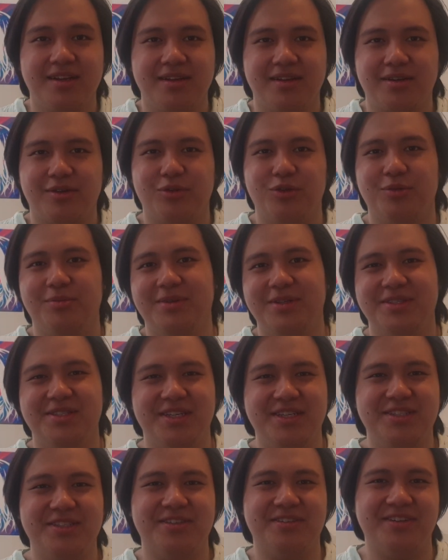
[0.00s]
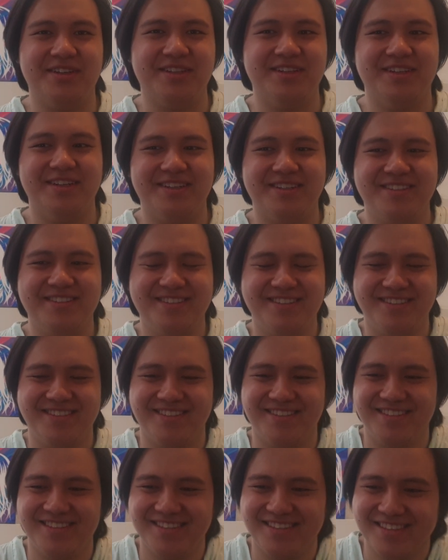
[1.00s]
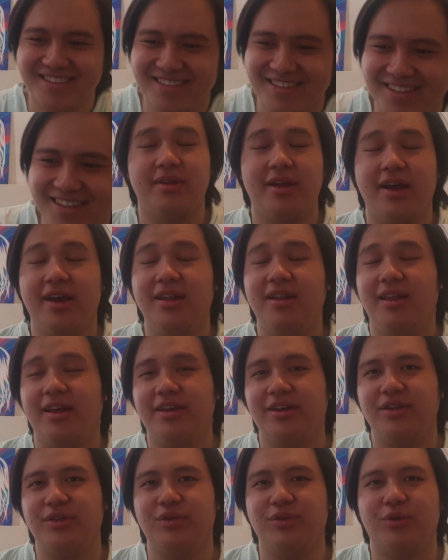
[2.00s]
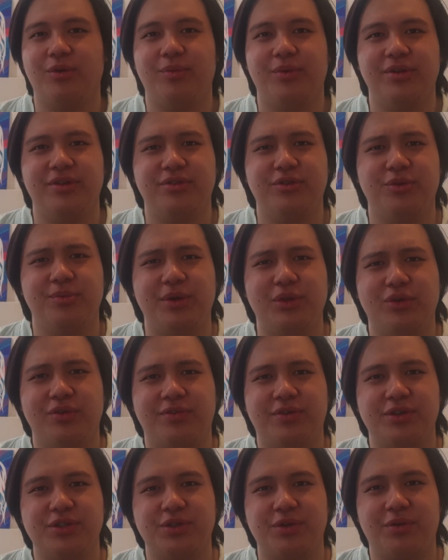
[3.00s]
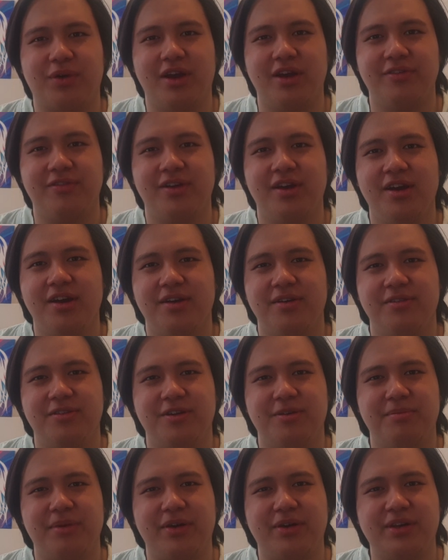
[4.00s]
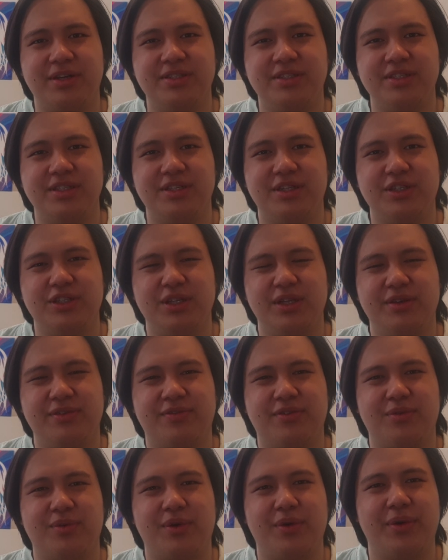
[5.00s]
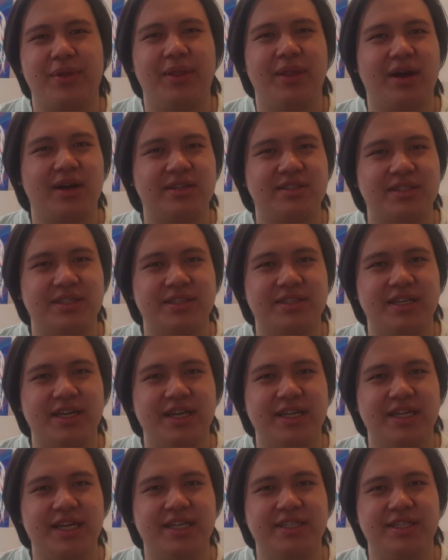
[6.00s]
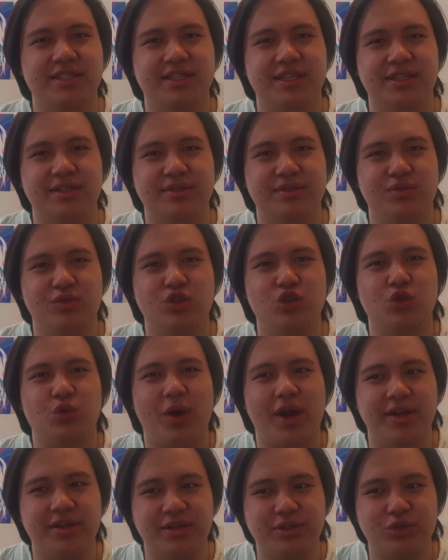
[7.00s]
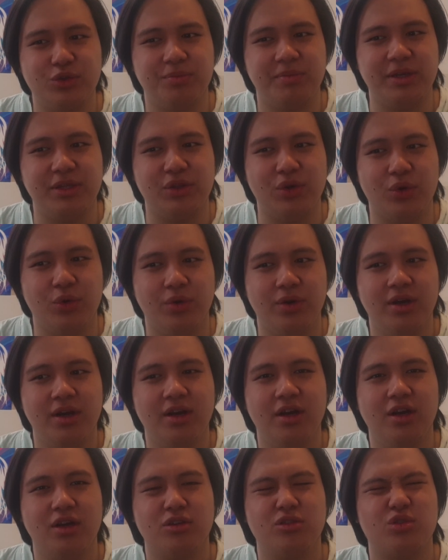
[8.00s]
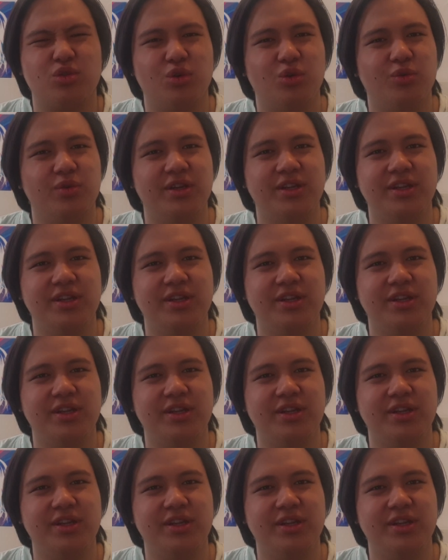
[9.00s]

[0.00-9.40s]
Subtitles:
globalization right there. And like in Europe when the tomato first arrived, the Americans initially were reluctant and hesitant to try the tomato. So in